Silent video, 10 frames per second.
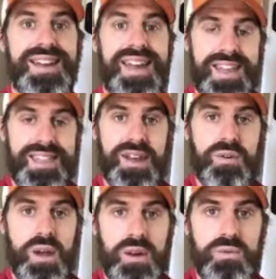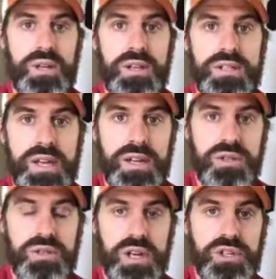and really take
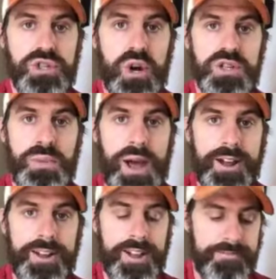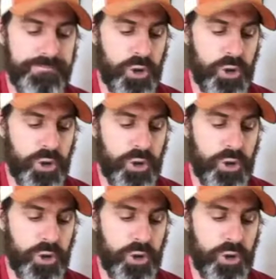charge back again.